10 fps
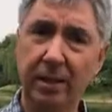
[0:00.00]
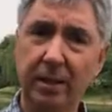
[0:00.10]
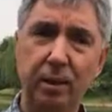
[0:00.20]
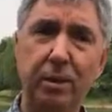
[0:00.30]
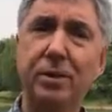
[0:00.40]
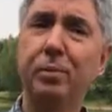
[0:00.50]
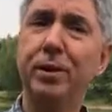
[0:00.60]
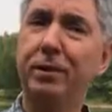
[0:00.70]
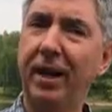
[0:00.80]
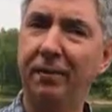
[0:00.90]
In the US,
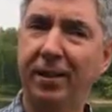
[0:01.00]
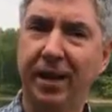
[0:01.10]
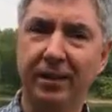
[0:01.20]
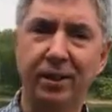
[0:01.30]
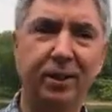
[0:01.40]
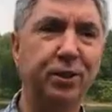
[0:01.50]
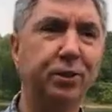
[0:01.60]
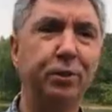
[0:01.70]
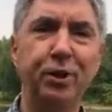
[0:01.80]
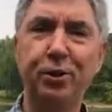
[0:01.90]
we don't have that.
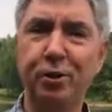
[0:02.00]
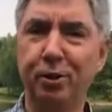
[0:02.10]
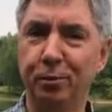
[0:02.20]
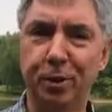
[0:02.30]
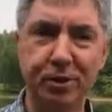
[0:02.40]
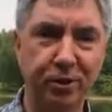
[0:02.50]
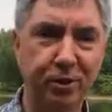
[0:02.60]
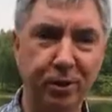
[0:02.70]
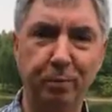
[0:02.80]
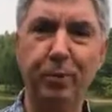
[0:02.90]
And in Europe,
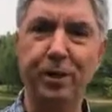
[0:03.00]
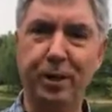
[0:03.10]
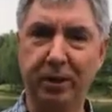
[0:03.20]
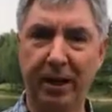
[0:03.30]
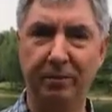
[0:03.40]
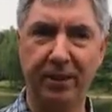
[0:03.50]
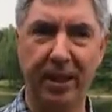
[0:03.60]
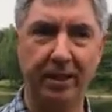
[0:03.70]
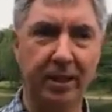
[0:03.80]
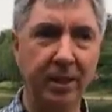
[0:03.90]
Western Europe, we don't have
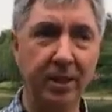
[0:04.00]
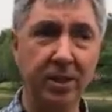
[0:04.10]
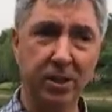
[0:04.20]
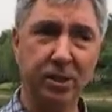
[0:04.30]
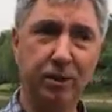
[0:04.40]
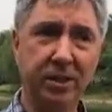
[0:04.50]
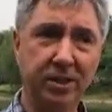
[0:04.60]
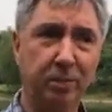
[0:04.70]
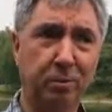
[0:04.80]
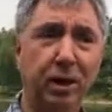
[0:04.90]
that. So the
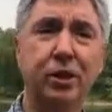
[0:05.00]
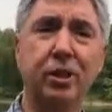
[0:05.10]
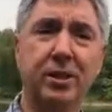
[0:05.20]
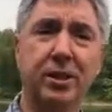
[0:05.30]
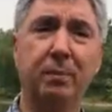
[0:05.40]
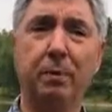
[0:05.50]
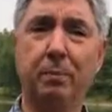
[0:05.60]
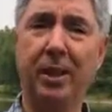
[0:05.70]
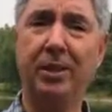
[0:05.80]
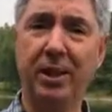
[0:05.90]
rest of the world should sit up
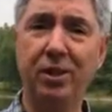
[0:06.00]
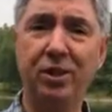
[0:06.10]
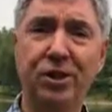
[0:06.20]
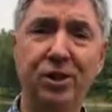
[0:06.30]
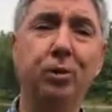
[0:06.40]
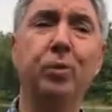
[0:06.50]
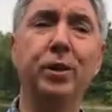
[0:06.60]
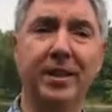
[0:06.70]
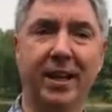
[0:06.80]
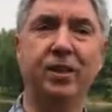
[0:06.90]
and pay attention to
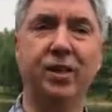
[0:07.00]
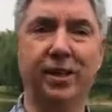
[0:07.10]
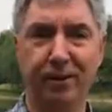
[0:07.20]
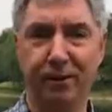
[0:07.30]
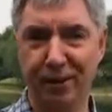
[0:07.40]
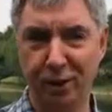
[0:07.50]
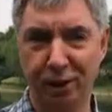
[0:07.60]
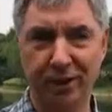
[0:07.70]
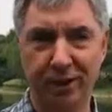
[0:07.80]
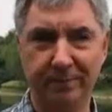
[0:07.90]
what is actually occurring in
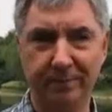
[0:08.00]
China.